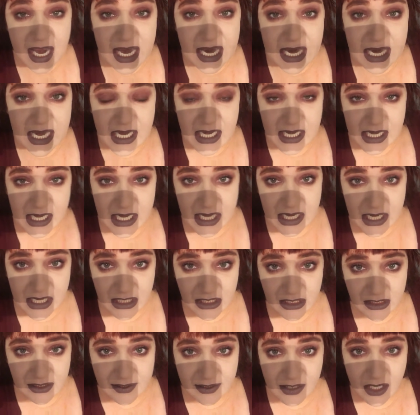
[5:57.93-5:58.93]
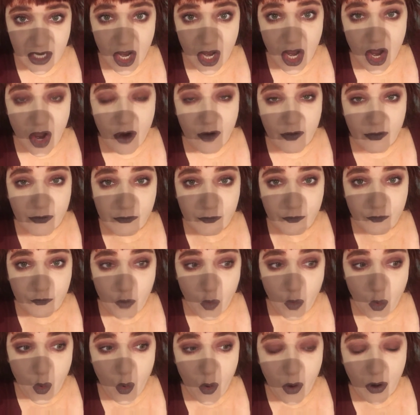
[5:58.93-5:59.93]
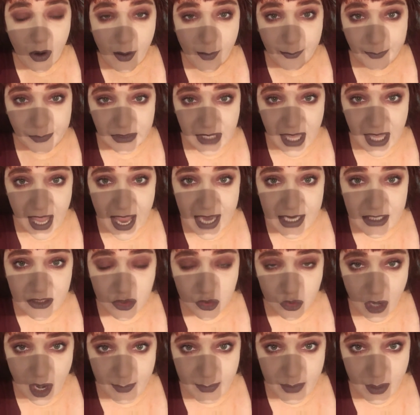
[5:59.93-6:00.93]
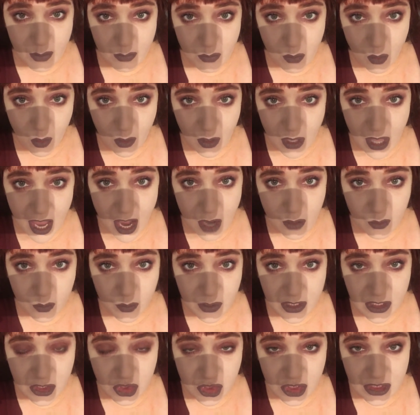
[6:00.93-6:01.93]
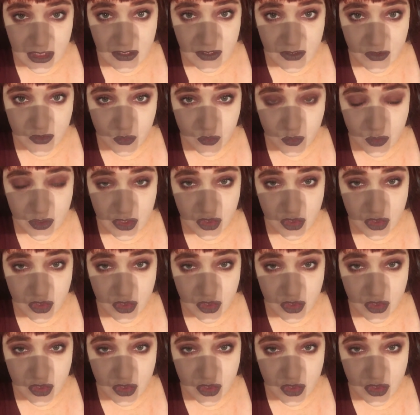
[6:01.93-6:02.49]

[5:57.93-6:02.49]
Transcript: it is for Black trauma, moral outrage industry